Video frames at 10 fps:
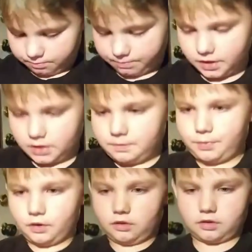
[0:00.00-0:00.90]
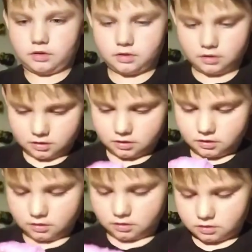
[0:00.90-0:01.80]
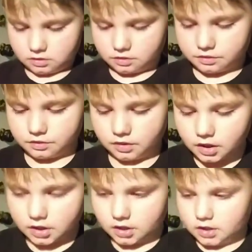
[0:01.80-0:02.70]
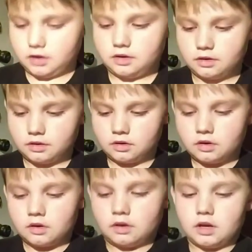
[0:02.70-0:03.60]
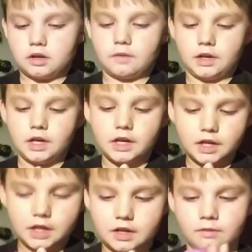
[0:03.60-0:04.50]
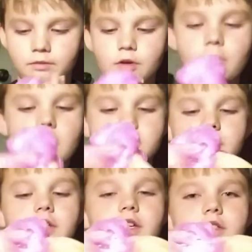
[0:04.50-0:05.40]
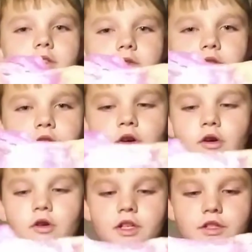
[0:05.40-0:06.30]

Peoples. It's crazy. And if you're watching this, you should totally do it.